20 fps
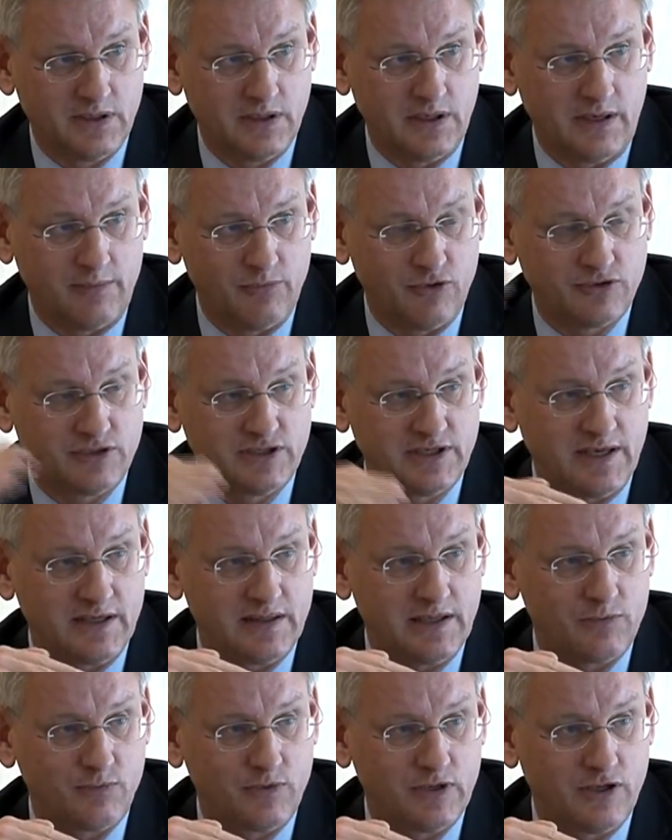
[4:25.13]
I'm not
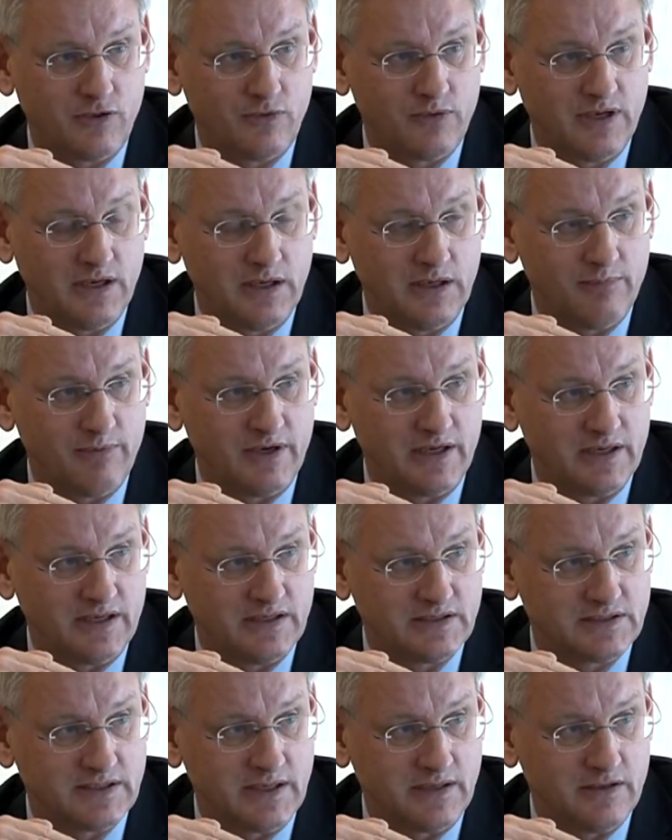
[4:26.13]
saying that we don't need the money
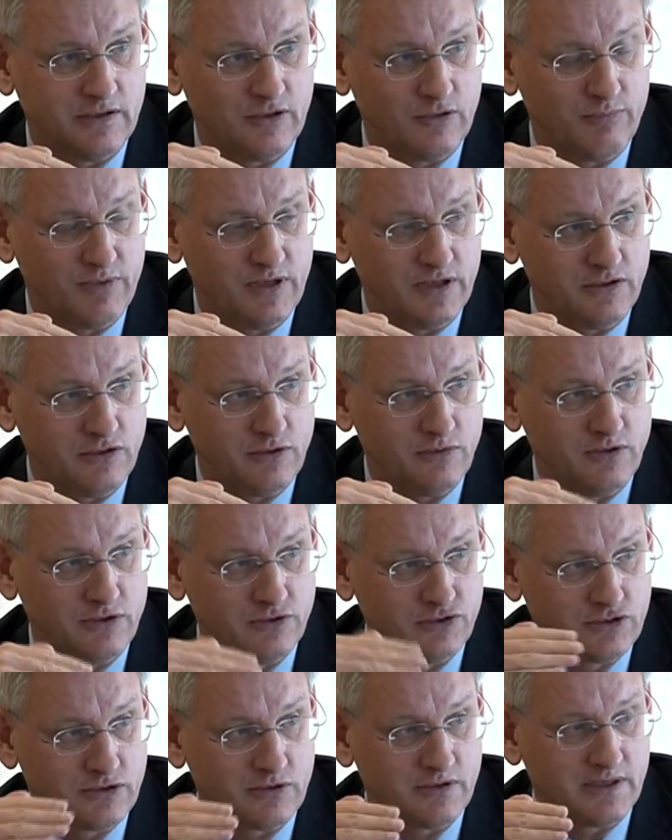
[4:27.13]
inside the European
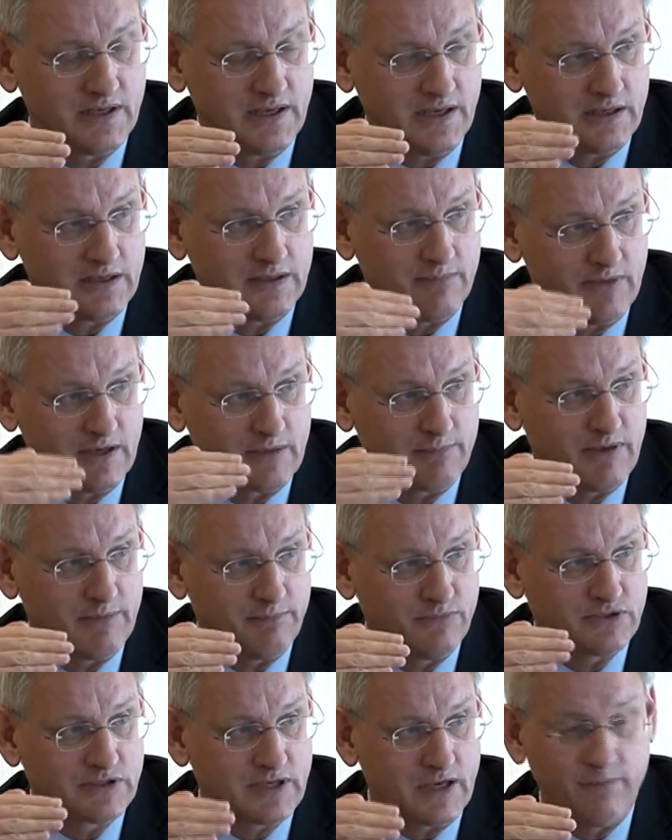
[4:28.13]
Union. Solidarity among
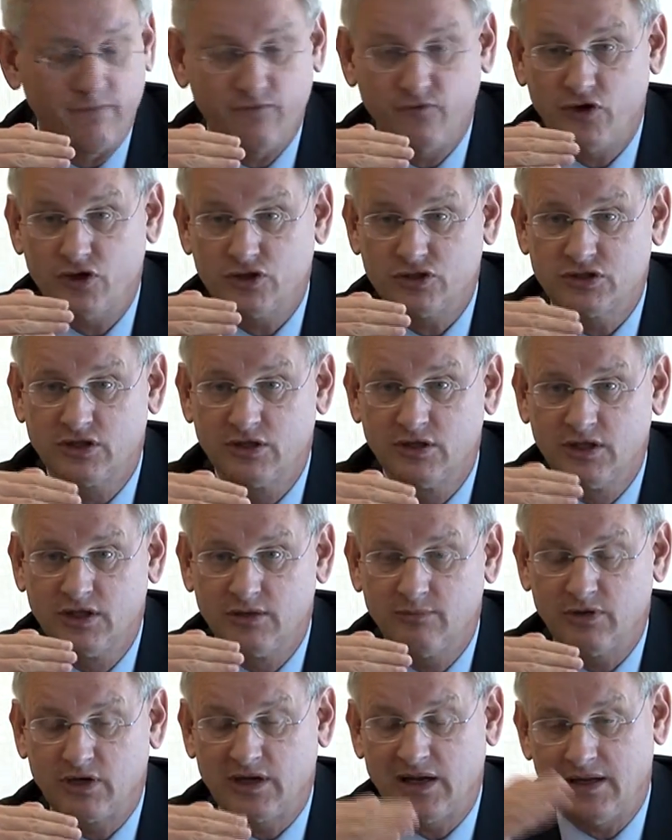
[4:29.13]
members comes first,
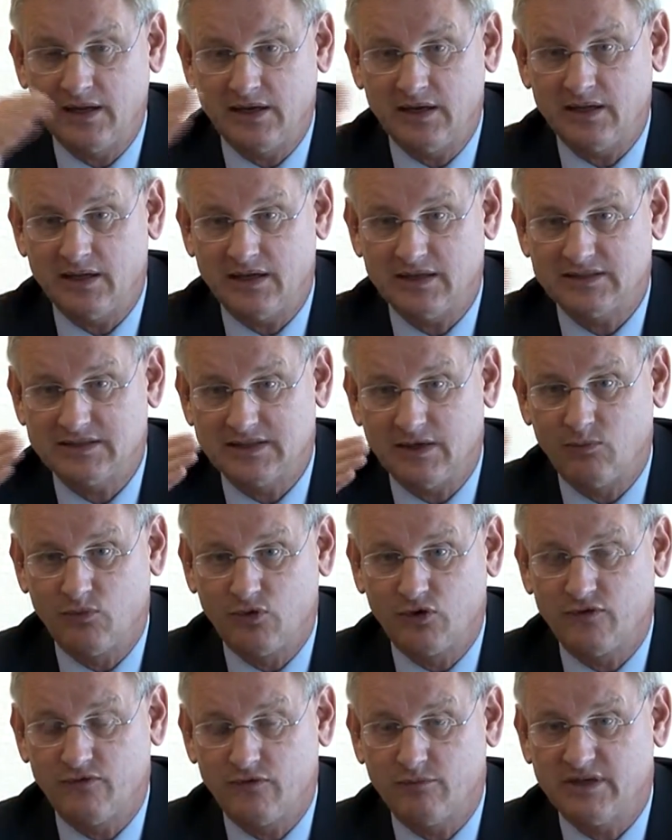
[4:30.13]
but clearly there is
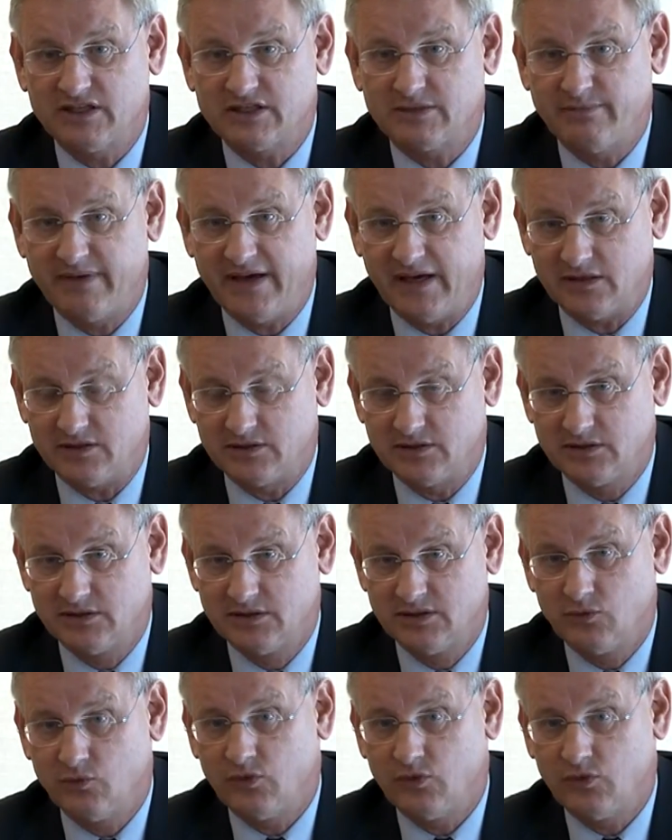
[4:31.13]
somewhat of a mismatch.